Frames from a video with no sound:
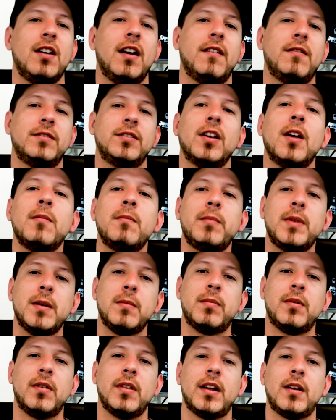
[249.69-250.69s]
You have some
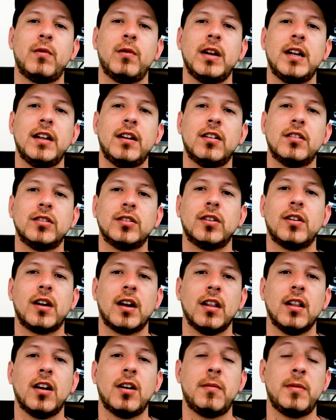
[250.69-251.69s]
people that really don't
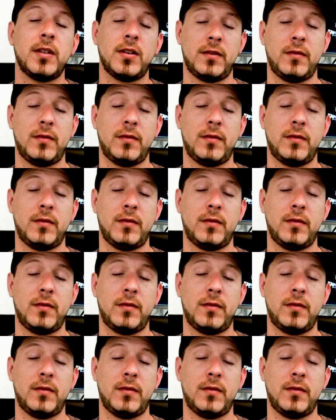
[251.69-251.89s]
talk a lot,